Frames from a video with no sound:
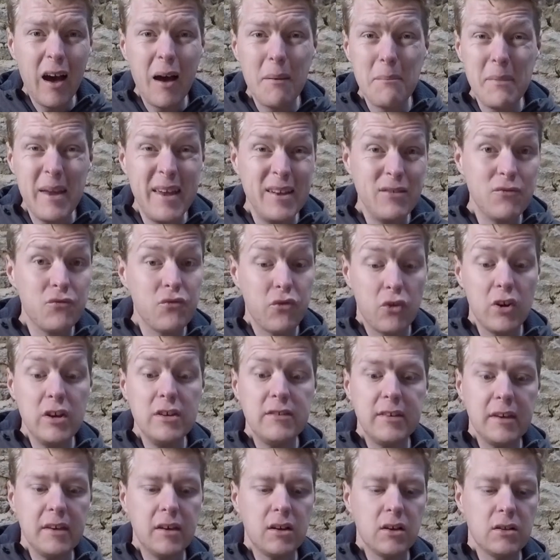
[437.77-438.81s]
in
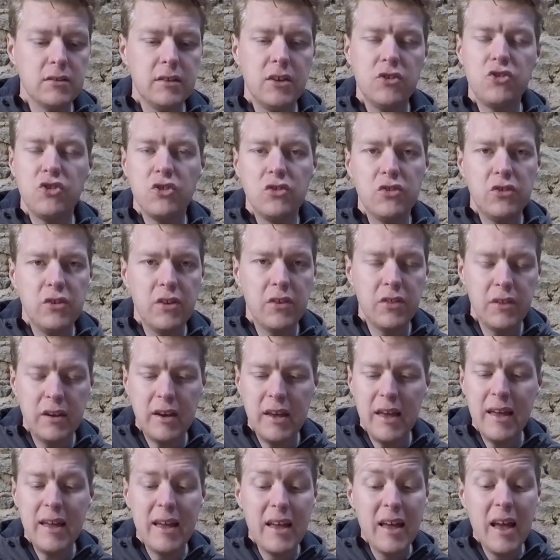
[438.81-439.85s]
freezing conditions the other
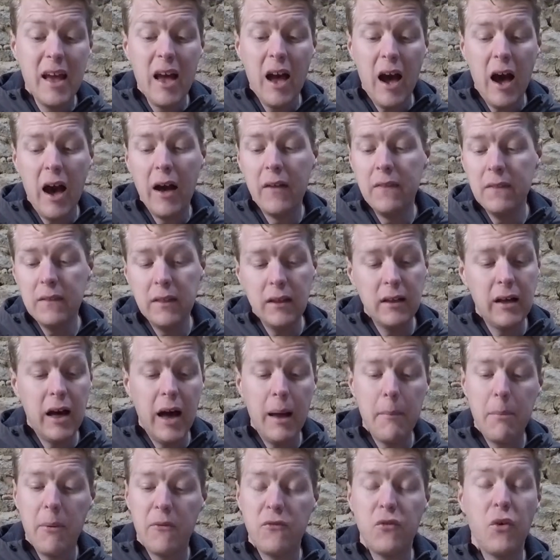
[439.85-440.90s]
day, and the
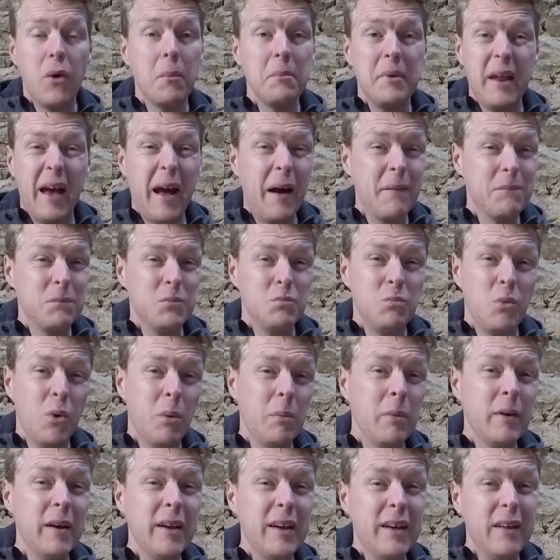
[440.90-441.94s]
light performed
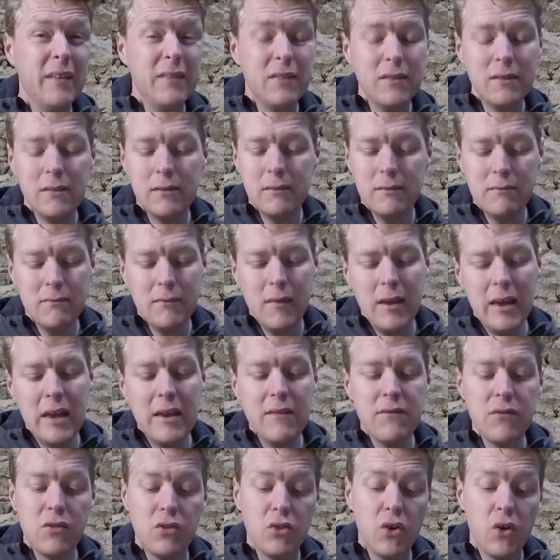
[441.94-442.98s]
admirably. And
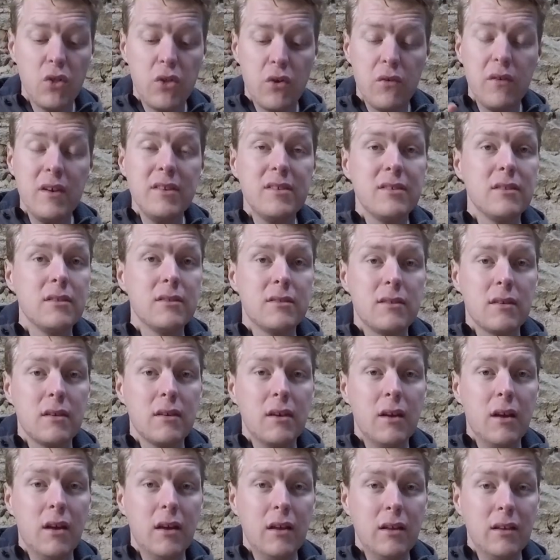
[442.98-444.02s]
even though there isn't
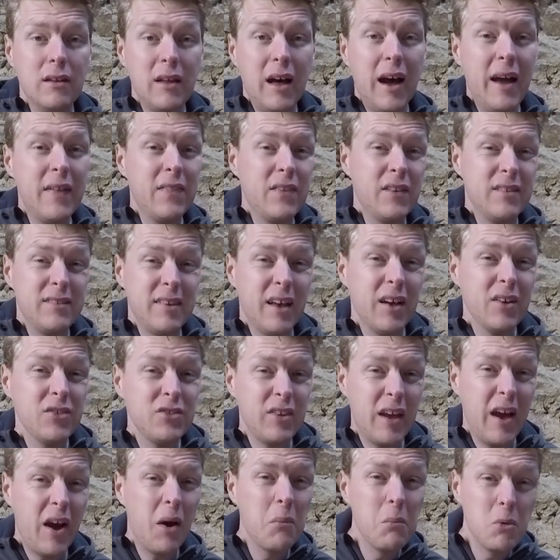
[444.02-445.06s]
a light that tells you
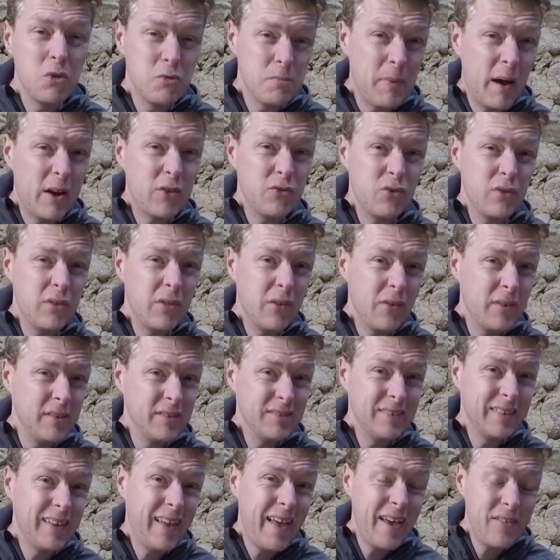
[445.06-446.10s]
how much battery there is
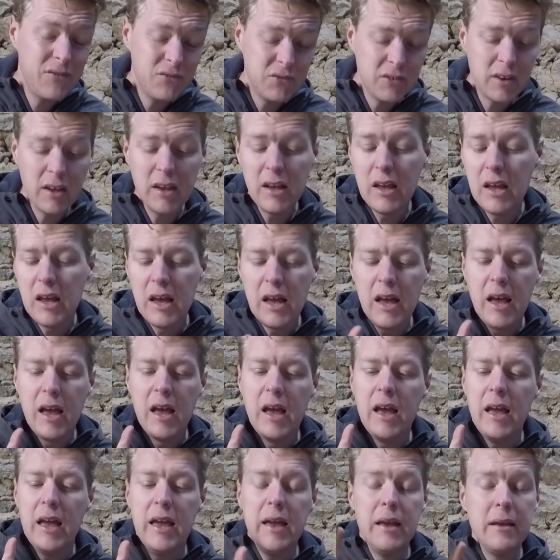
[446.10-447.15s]
left,
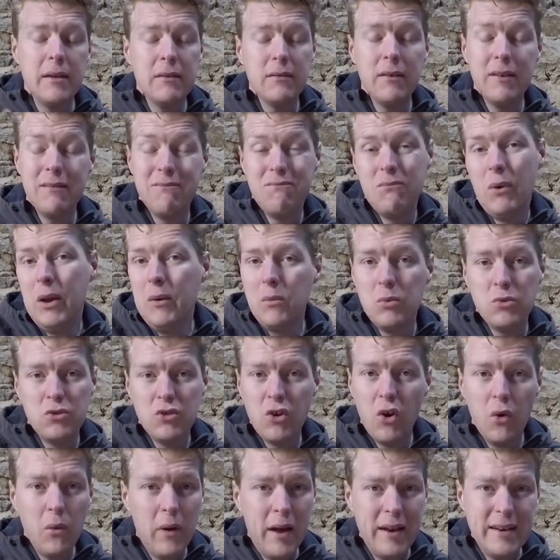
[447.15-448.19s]
it was
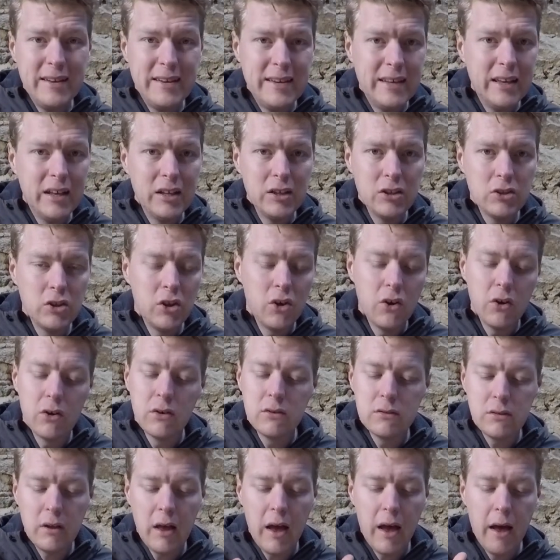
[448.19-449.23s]
nowhere near low
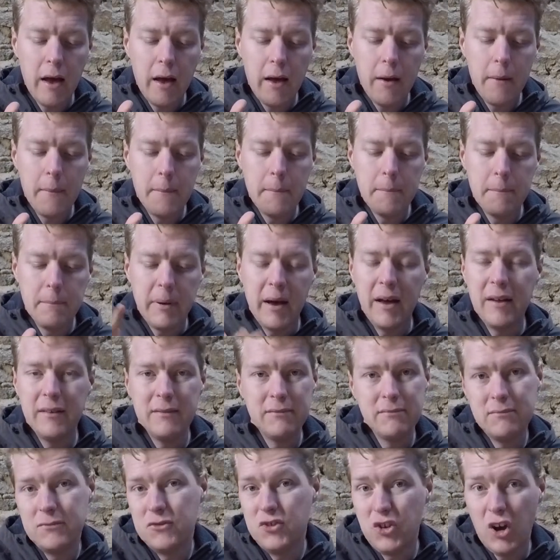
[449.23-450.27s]
by
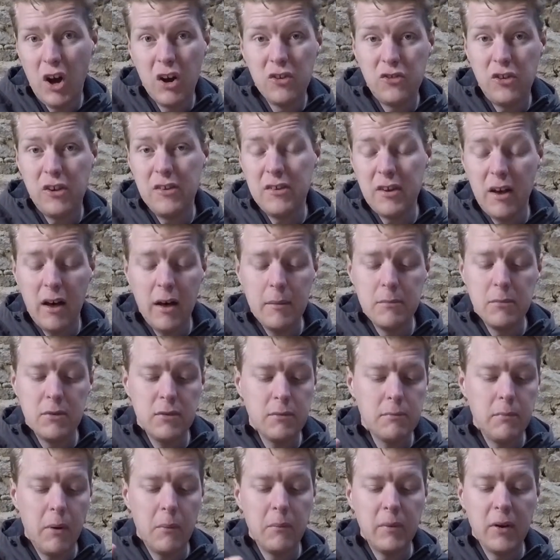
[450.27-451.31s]
charging times
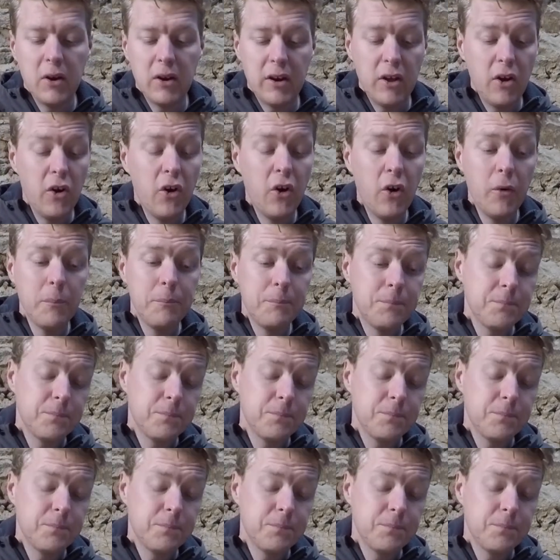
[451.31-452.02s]
when we got it home.